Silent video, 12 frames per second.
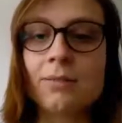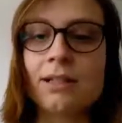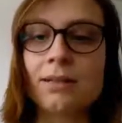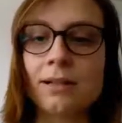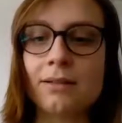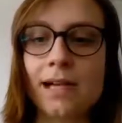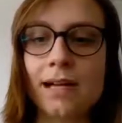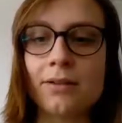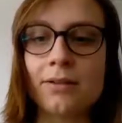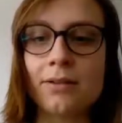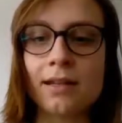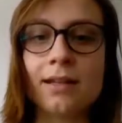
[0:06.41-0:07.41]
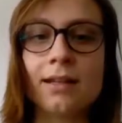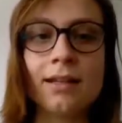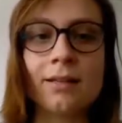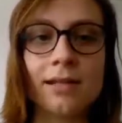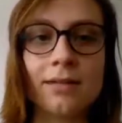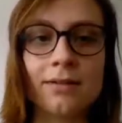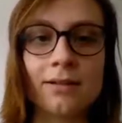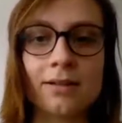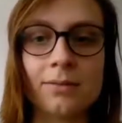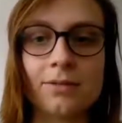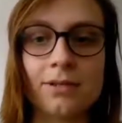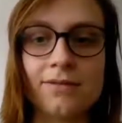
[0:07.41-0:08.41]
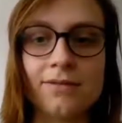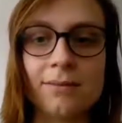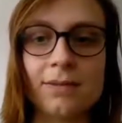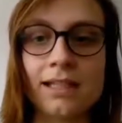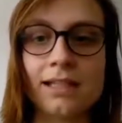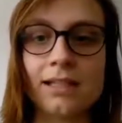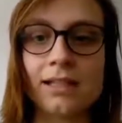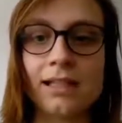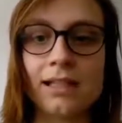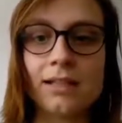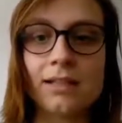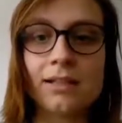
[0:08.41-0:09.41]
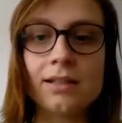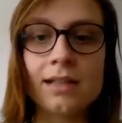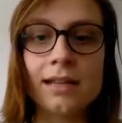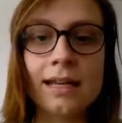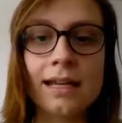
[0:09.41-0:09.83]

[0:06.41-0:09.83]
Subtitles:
bit about how your thinking about post-development has changed,